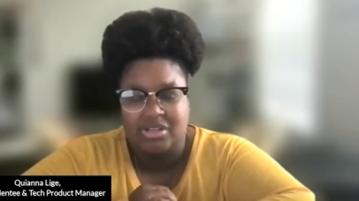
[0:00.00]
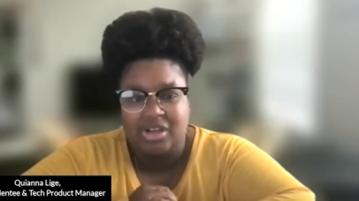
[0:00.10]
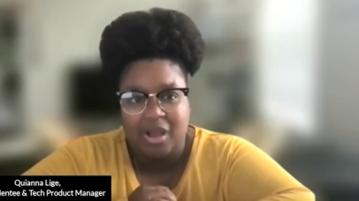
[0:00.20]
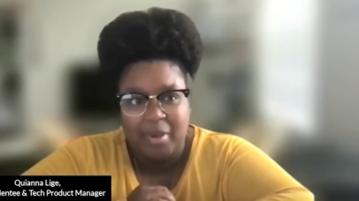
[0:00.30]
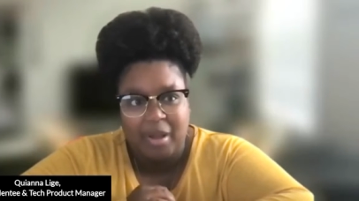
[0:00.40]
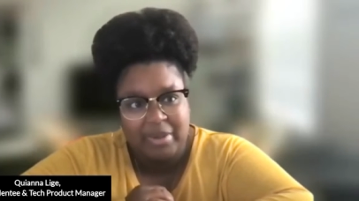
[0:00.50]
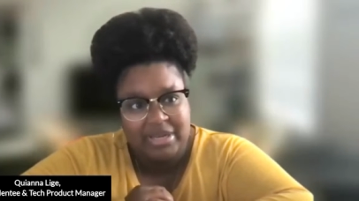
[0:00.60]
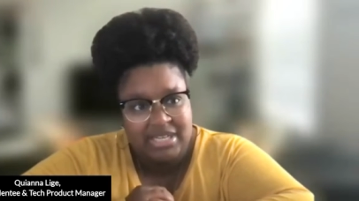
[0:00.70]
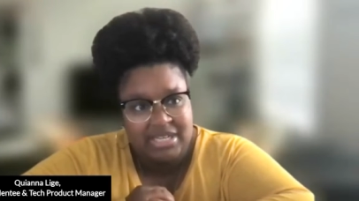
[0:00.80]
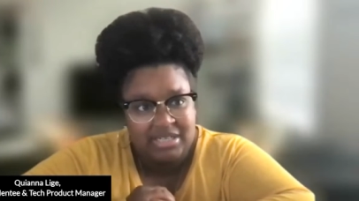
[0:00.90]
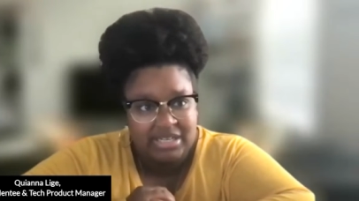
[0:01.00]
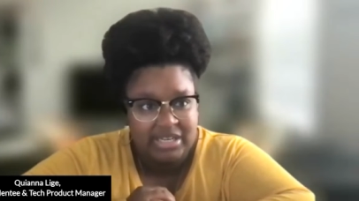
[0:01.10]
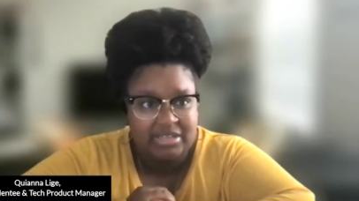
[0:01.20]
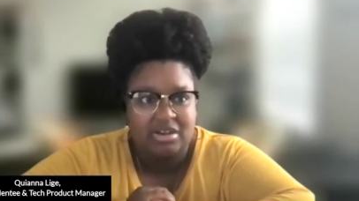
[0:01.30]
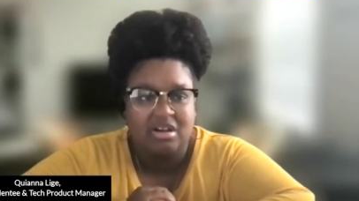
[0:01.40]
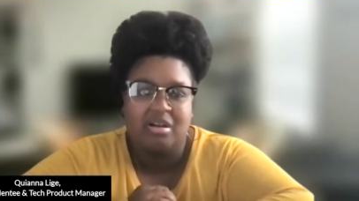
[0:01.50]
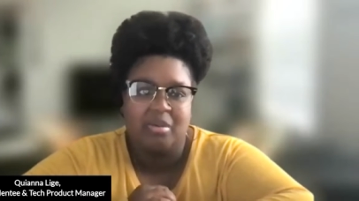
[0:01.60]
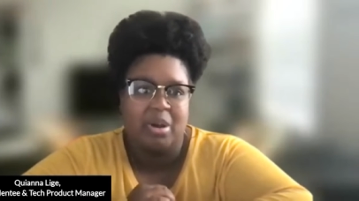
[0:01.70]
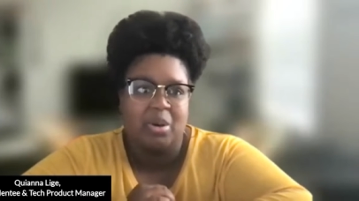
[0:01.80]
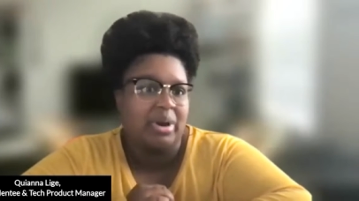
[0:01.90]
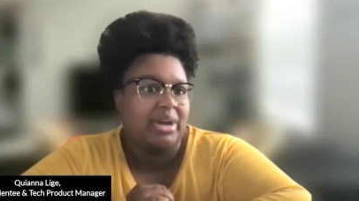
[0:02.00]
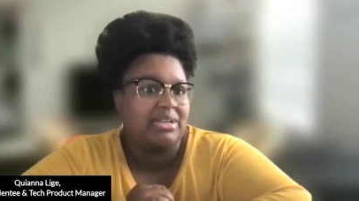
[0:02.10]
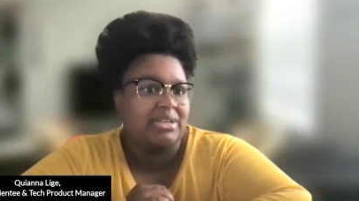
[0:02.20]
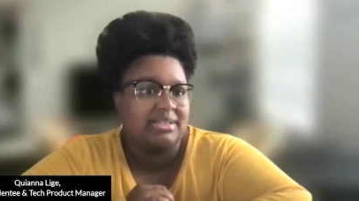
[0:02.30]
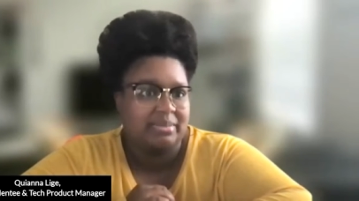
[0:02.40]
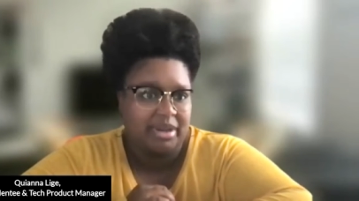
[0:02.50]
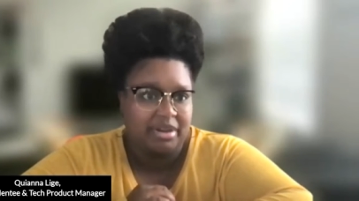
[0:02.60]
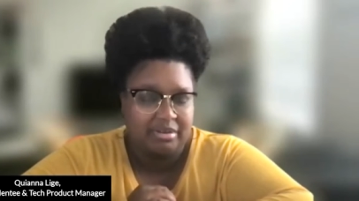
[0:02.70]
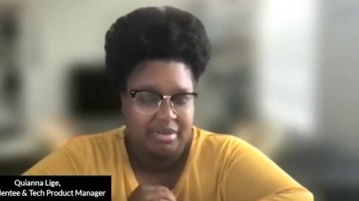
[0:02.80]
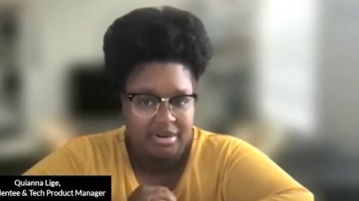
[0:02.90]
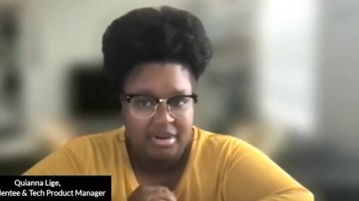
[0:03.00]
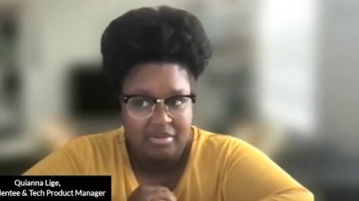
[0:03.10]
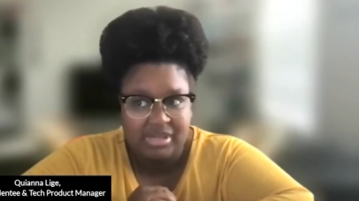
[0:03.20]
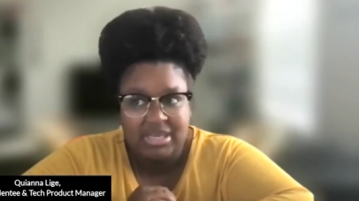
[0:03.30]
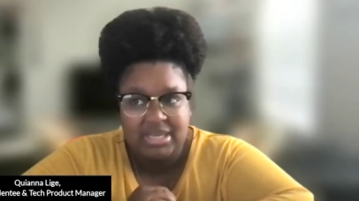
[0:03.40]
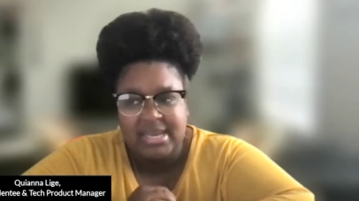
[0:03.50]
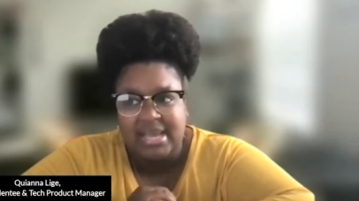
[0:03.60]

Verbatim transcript: talk about my day to day, talk about where I see my career going,